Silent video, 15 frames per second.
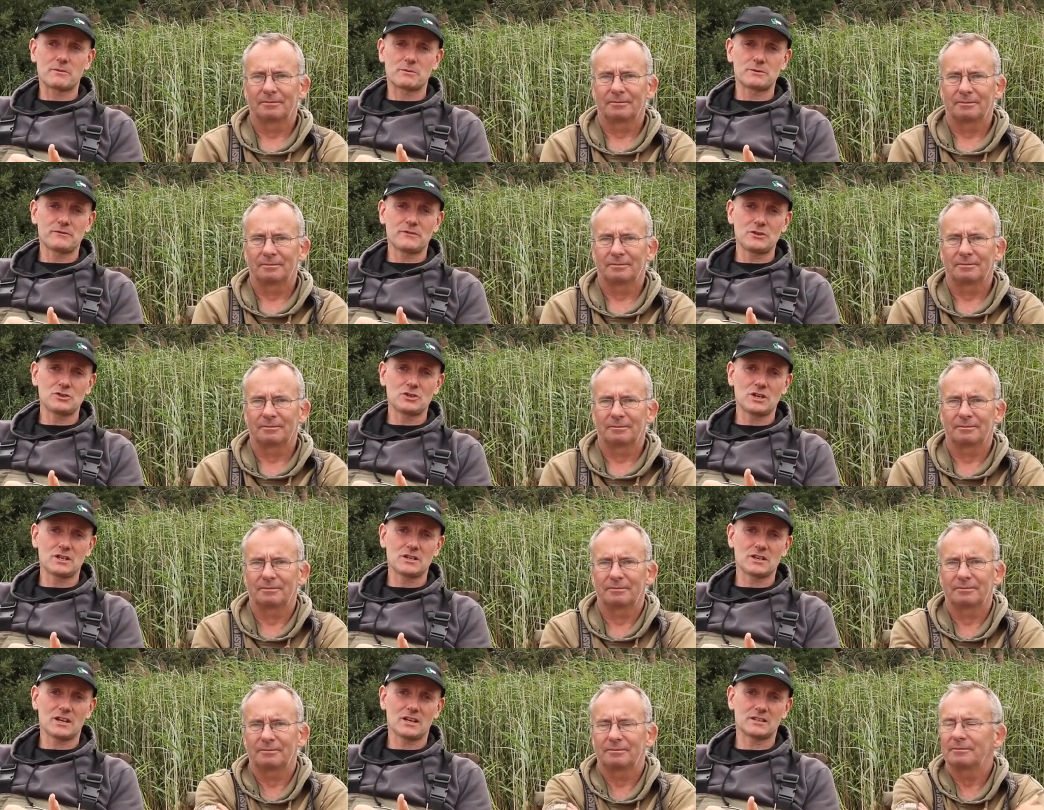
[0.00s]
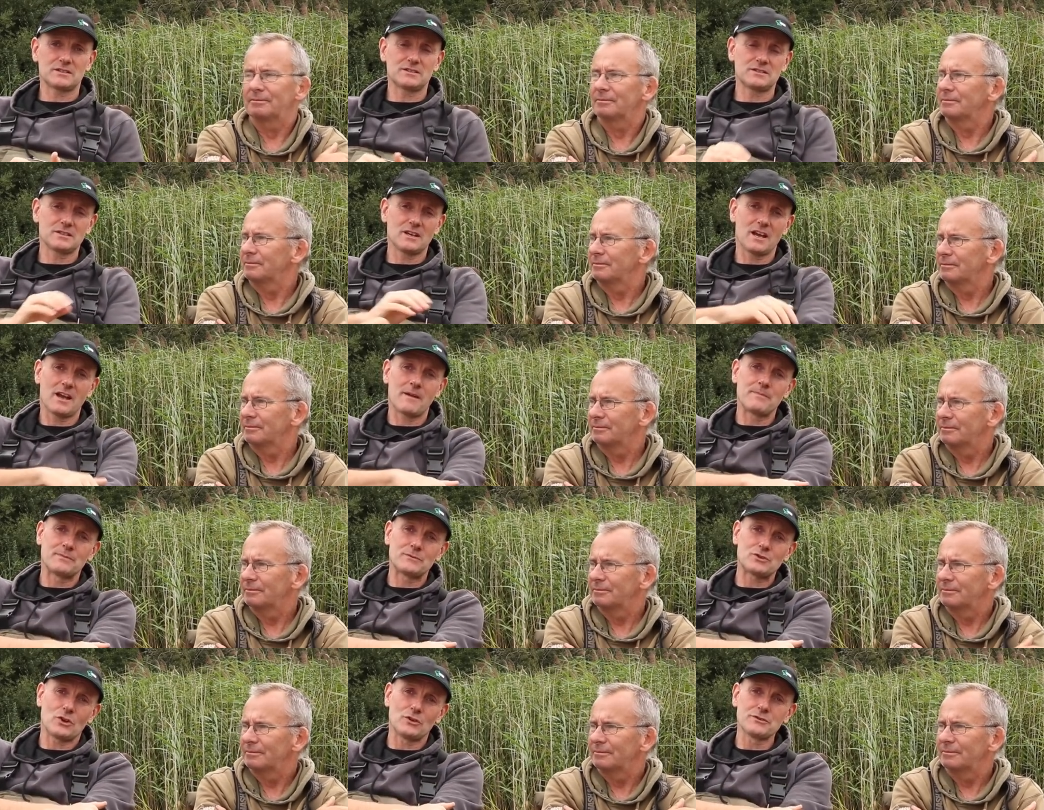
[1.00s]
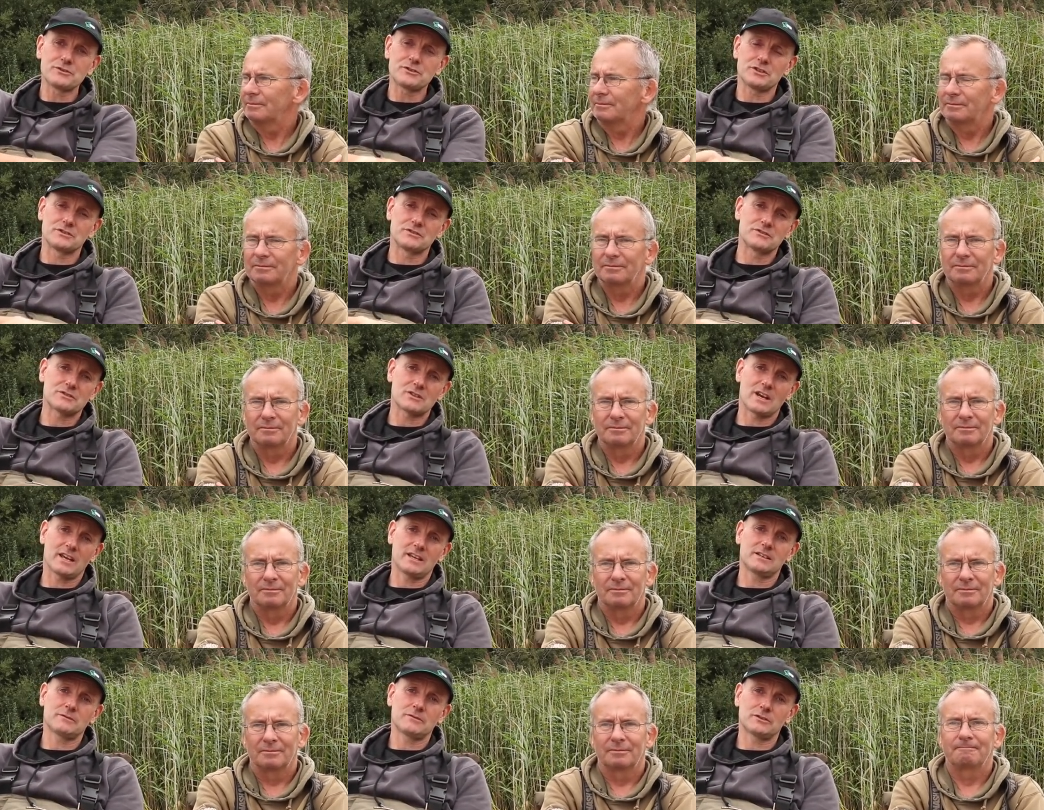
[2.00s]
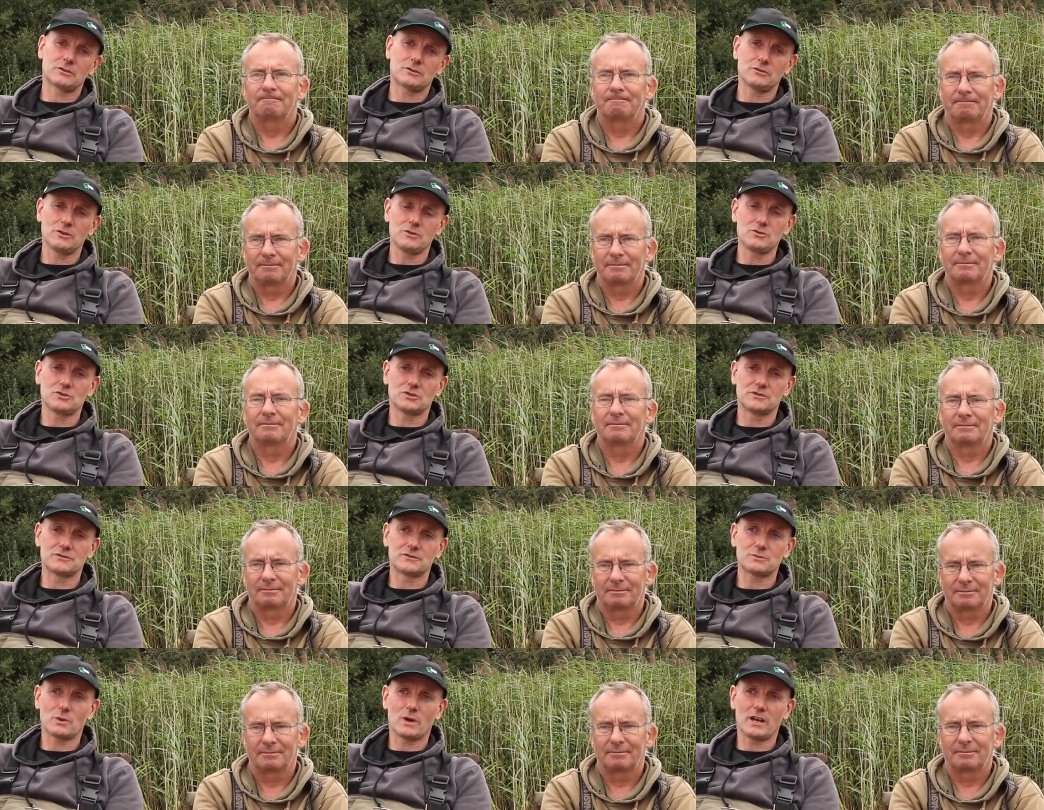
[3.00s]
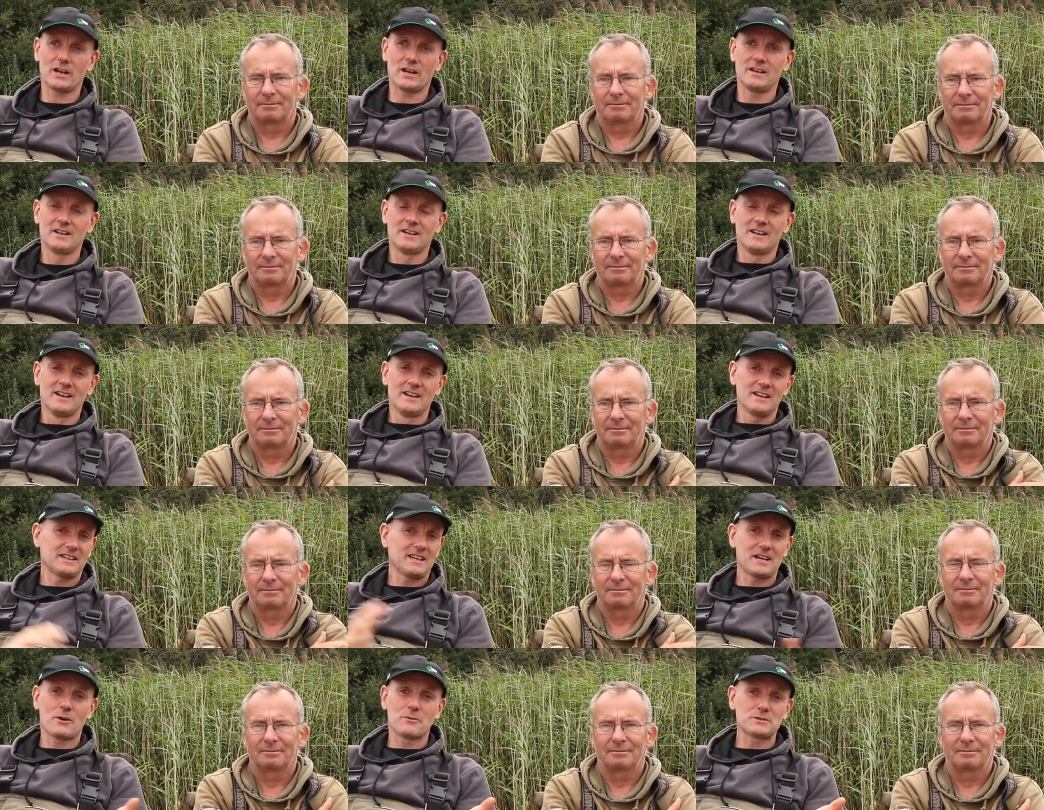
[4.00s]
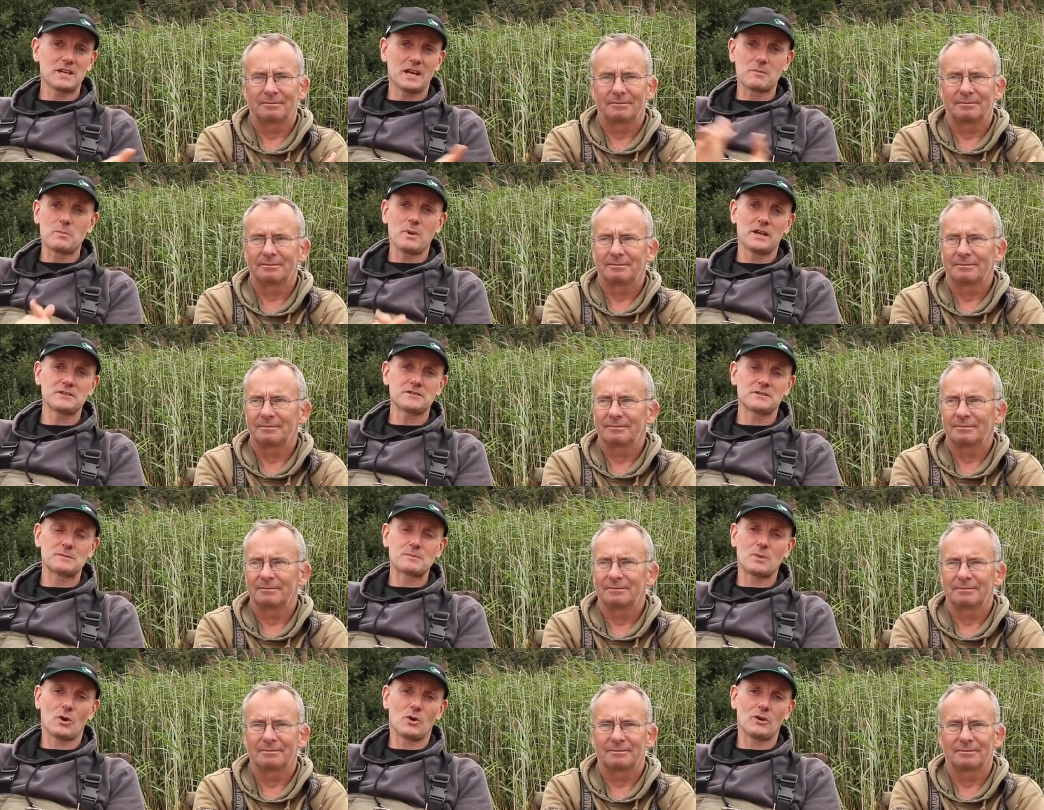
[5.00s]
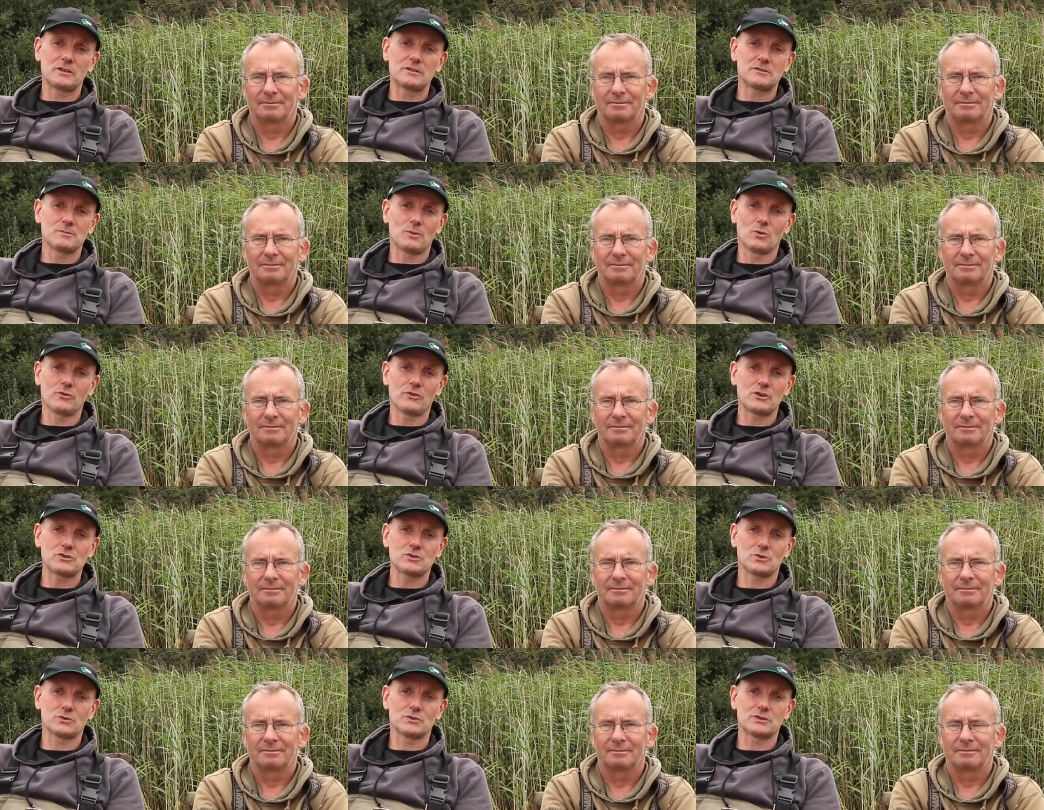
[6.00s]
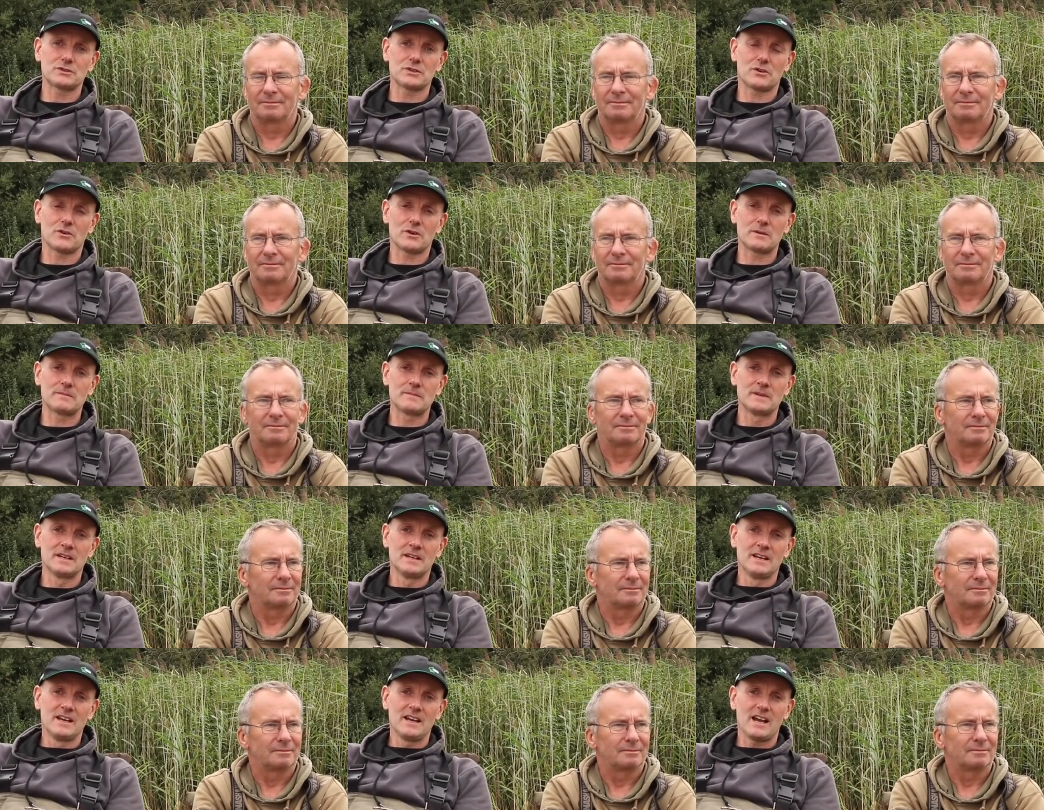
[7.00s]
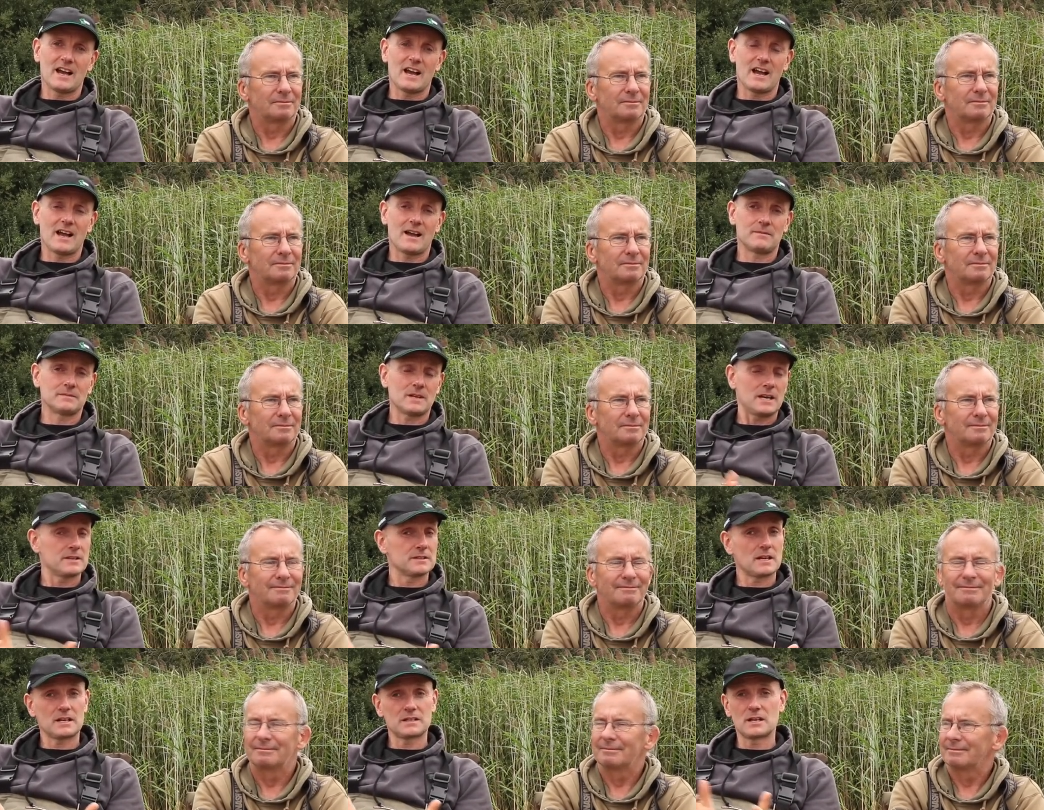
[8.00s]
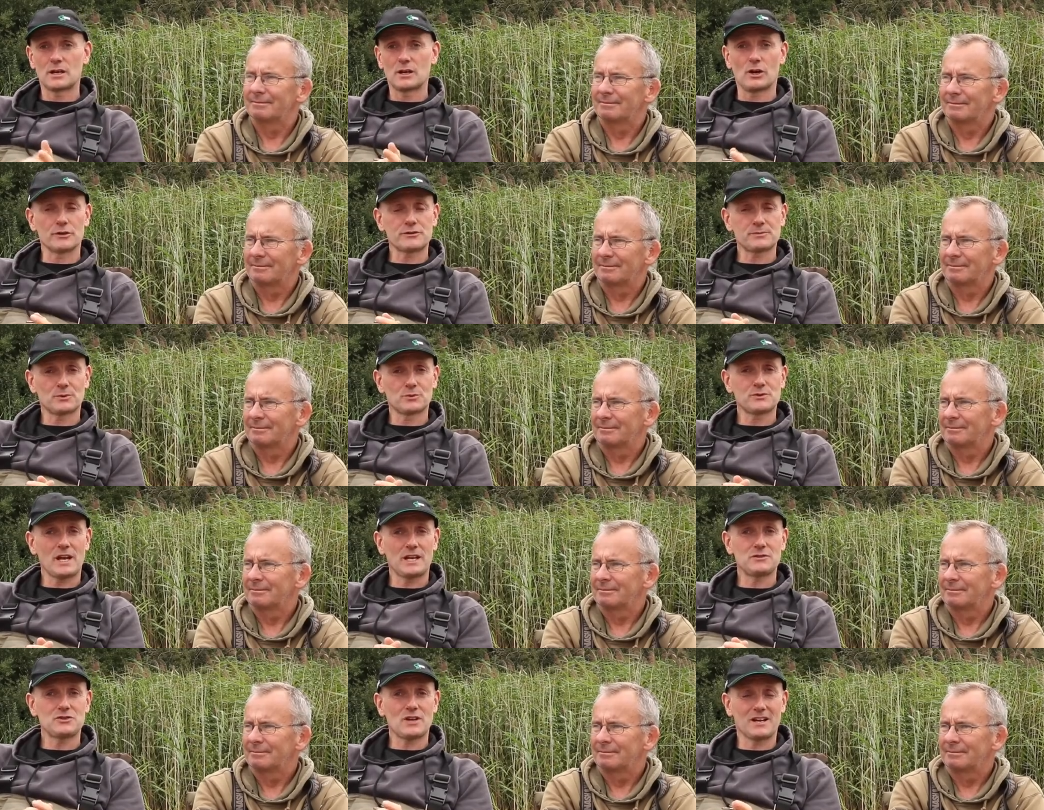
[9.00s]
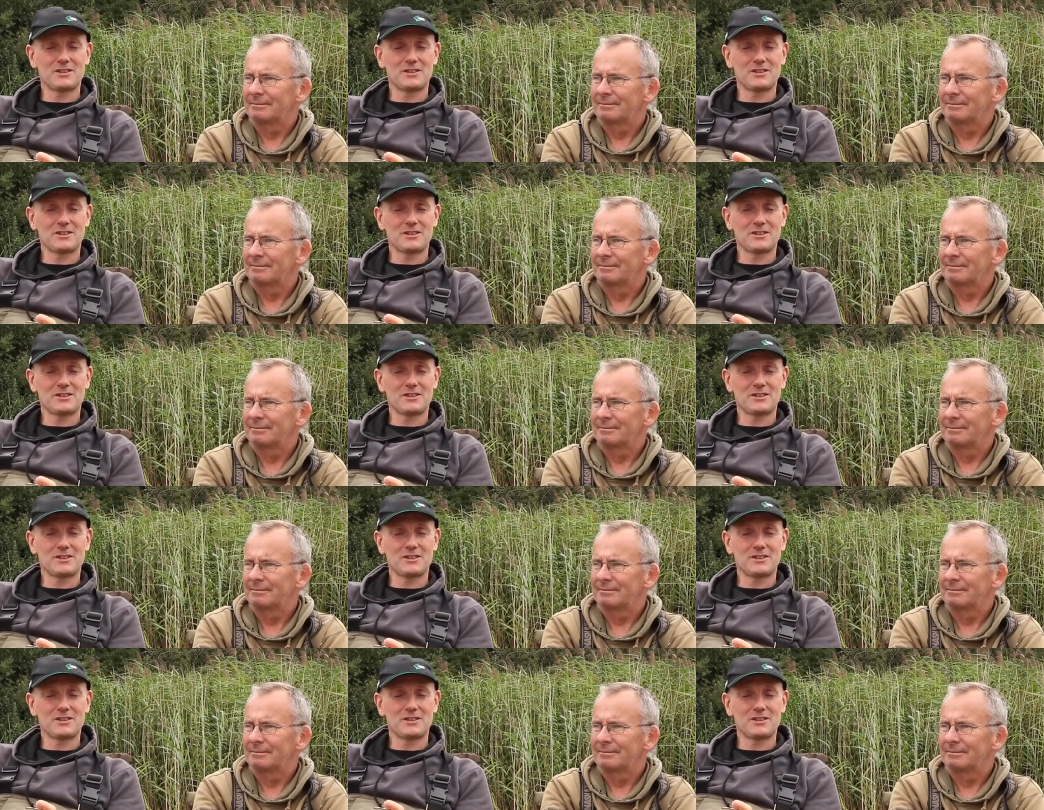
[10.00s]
Speaker 1: It was fishing at um, Johnson's Lake for the crucians, where again I was getting pestered by small fish all the time, um, and, and a lot of small tench